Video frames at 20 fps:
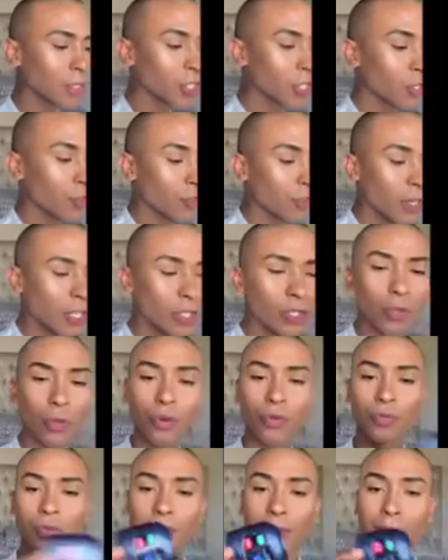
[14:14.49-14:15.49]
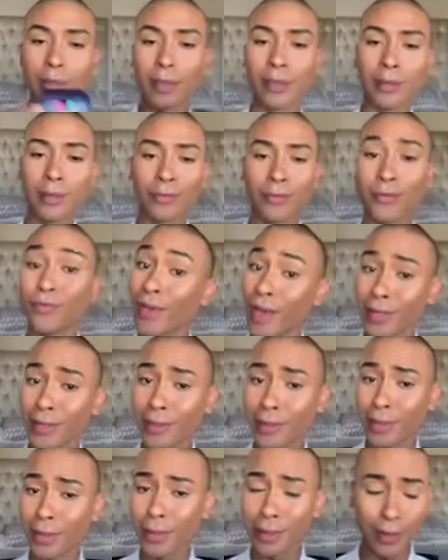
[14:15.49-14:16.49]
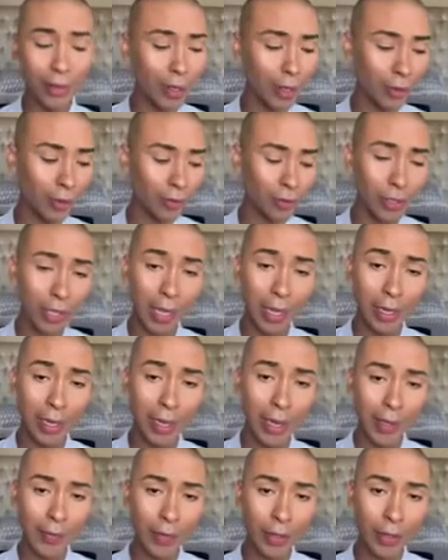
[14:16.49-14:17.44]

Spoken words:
And then just to finish it off, a little Vaseline, you know,